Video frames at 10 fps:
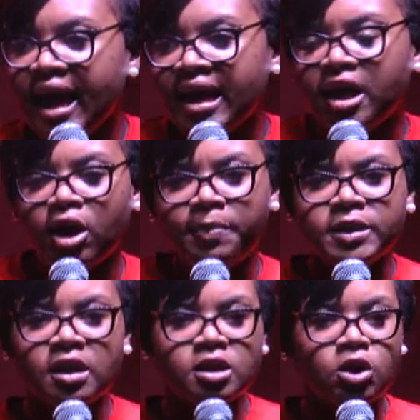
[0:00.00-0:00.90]

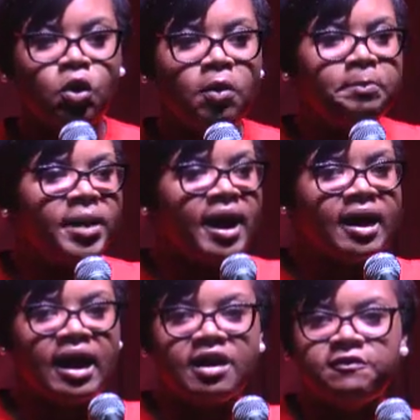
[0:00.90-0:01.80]
helicopter to go back
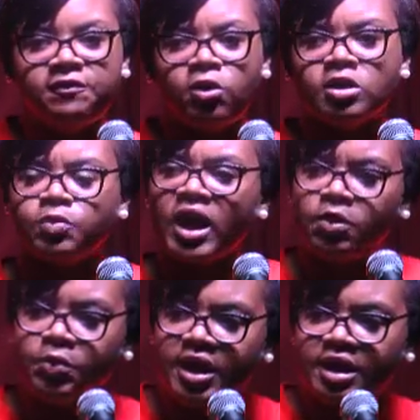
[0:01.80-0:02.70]
and forth while
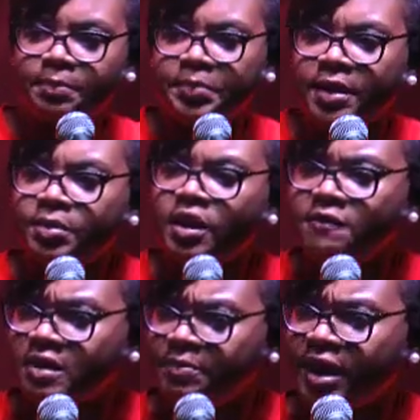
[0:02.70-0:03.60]
we, the people
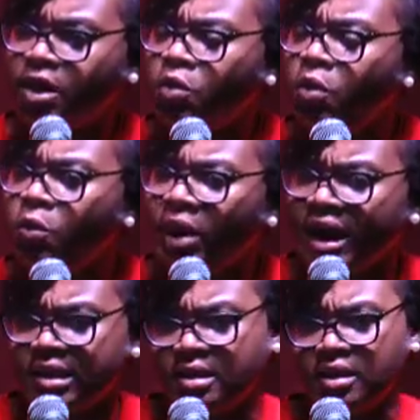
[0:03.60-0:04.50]
of Tobago,
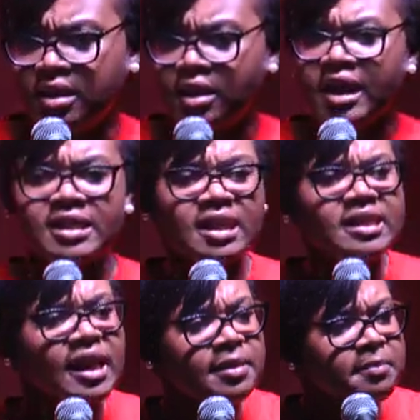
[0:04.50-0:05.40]
wait. These
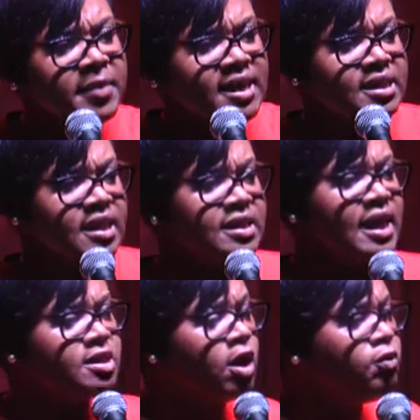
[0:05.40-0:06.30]
are the matters
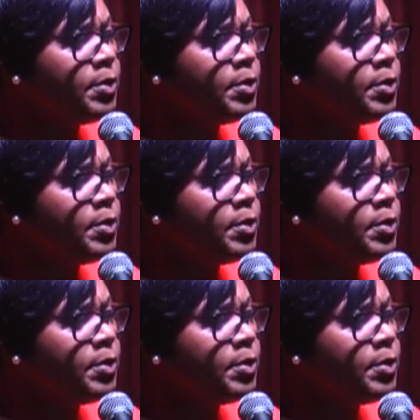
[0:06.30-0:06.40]
that our